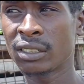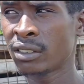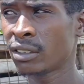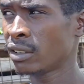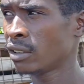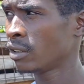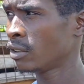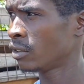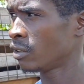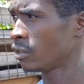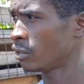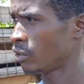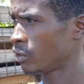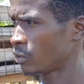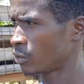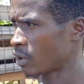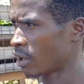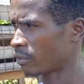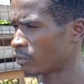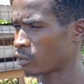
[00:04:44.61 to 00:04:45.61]
You have to
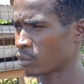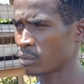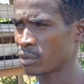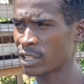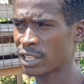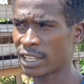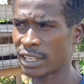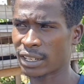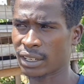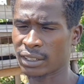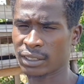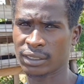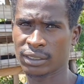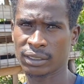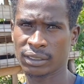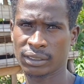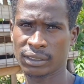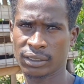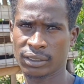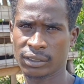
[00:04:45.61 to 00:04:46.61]
check. You have to be there.
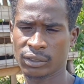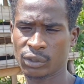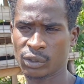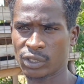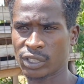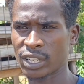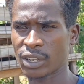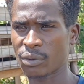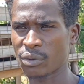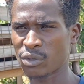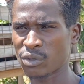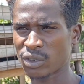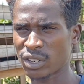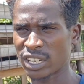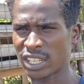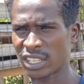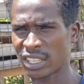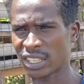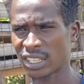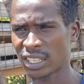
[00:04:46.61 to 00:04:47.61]
Okay. To check which
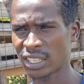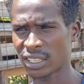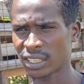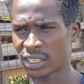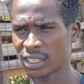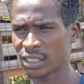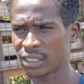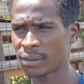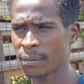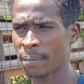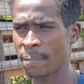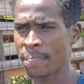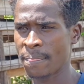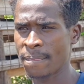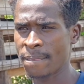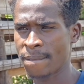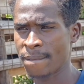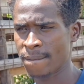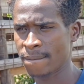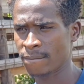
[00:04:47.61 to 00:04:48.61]
one is sickly.
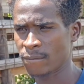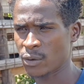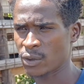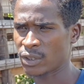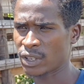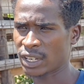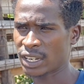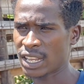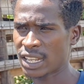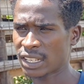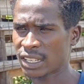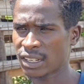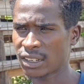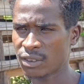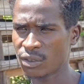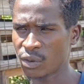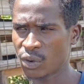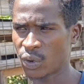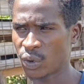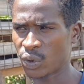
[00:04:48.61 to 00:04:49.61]
Okay. Which one doesn't
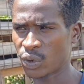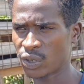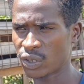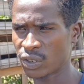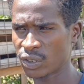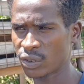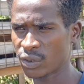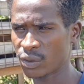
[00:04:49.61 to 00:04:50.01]
look good.